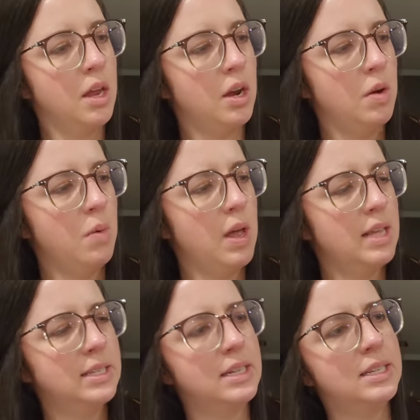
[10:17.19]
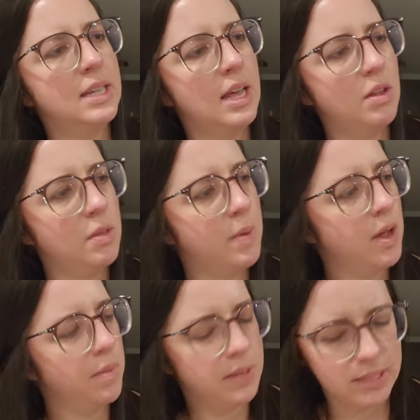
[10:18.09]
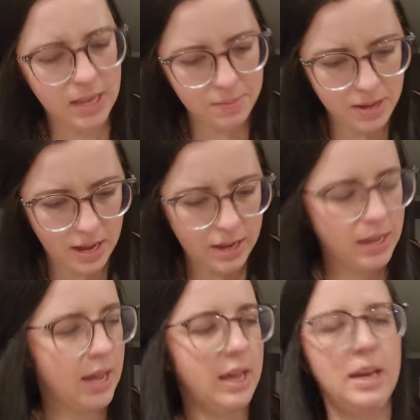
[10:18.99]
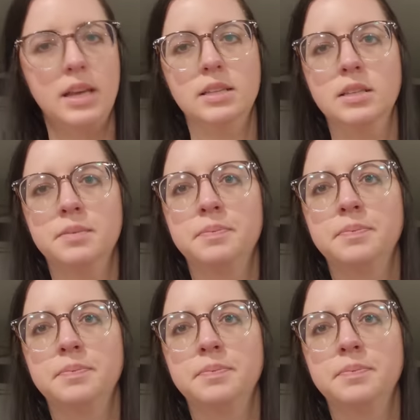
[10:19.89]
You know what? Is the design on the bottom the same? Yeah, yeah, it is.